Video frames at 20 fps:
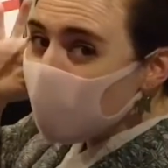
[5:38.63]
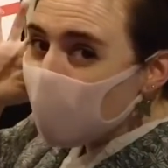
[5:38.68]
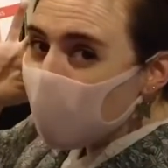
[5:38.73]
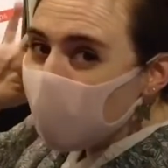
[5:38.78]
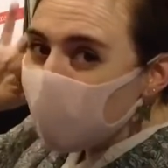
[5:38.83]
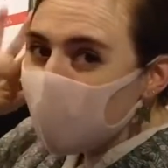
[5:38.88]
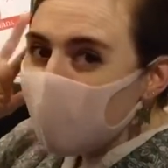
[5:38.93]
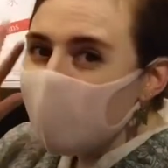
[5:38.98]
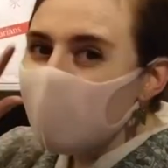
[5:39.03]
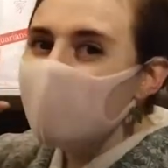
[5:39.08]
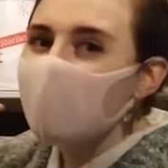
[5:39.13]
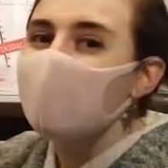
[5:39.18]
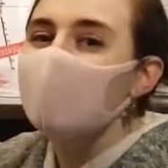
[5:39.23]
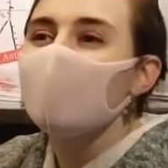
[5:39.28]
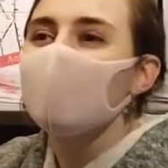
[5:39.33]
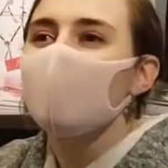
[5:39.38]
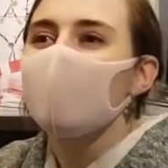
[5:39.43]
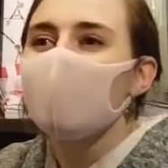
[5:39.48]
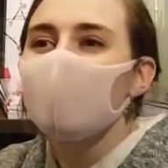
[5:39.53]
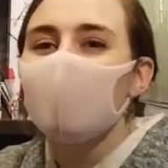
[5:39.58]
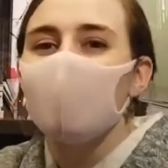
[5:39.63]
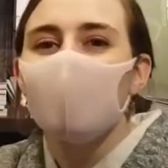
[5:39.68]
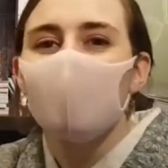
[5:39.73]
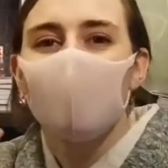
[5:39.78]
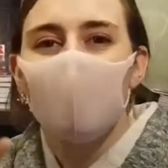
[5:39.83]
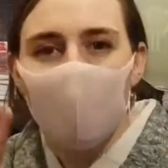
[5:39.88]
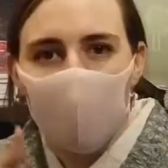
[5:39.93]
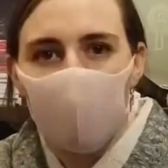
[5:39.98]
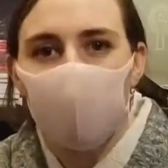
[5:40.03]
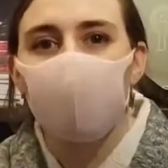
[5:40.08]
roll of books.
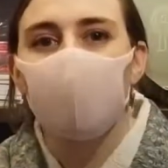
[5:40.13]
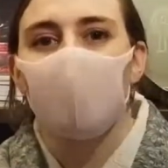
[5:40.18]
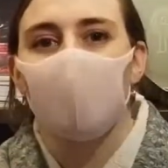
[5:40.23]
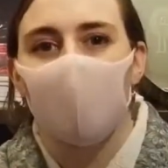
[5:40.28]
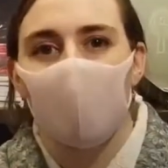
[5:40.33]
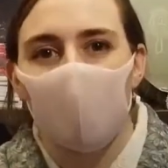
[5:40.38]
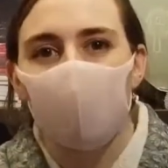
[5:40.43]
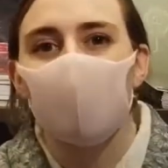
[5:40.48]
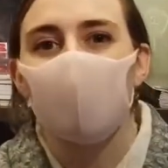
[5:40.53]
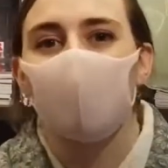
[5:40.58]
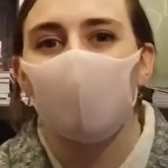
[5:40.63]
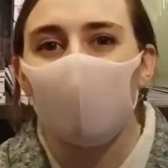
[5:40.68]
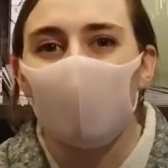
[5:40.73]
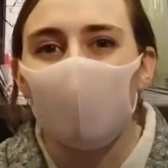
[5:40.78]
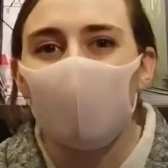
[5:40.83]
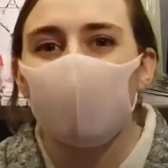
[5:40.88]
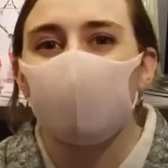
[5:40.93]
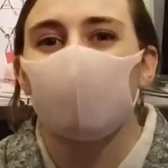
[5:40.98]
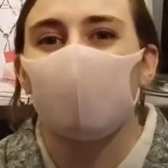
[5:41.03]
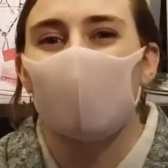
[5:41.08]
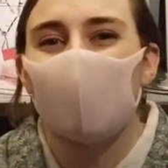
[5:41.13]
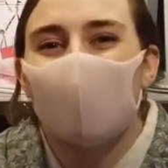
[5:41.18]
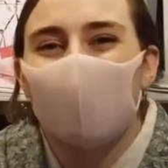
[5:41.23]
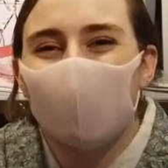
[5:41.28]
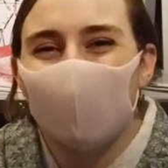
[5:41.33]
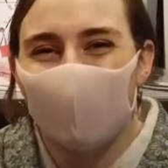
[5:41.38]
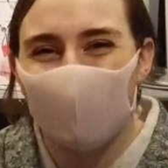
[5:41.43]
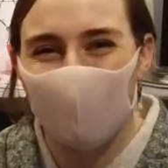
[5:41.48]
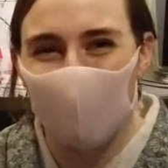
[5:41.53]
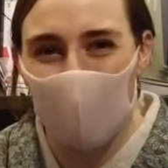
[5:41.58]
Yeah, you're going to have to learn how to
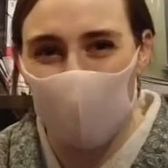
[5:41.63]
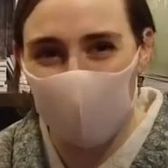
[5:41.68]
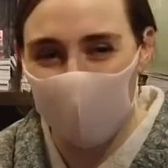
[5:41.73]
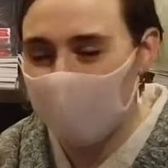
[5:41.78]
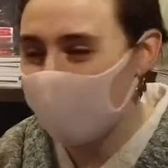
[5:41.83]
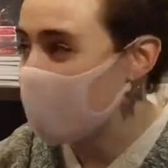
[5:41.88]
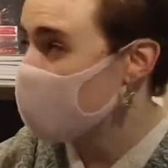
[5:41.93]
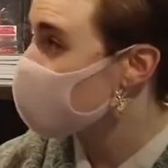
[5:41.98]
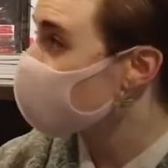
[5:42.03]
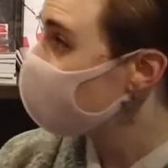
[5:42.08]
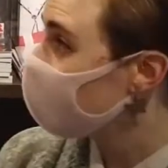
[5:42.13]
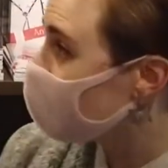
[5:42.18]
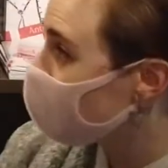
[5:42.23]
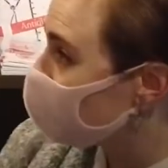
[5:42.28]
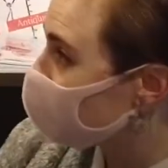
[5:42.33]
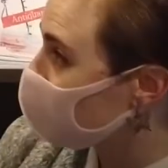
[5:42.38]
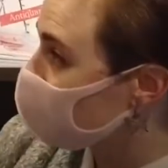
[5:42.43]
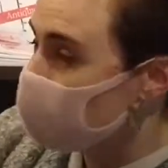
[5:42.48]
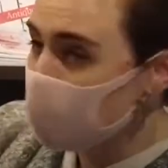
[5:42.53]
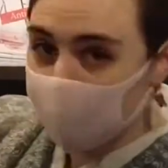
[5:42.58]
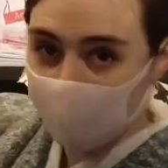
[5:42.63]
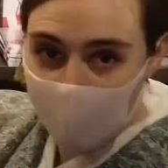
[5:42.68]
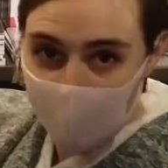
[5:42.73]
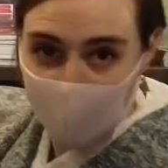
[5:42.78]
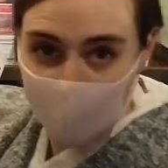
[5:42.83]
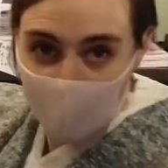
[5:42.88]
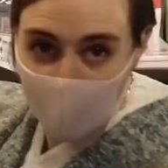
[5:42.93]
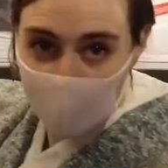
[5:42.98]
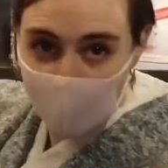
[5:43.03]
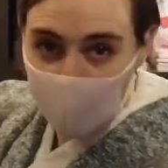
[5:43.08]
read Japanese, but they do
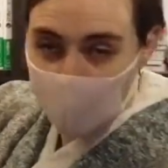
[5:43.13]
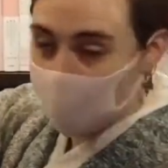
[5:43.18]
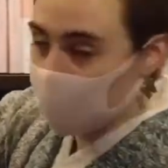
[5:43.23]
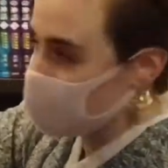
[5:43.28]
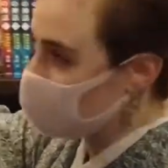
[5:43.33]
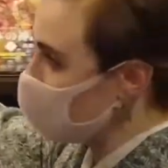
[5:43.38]
have English books,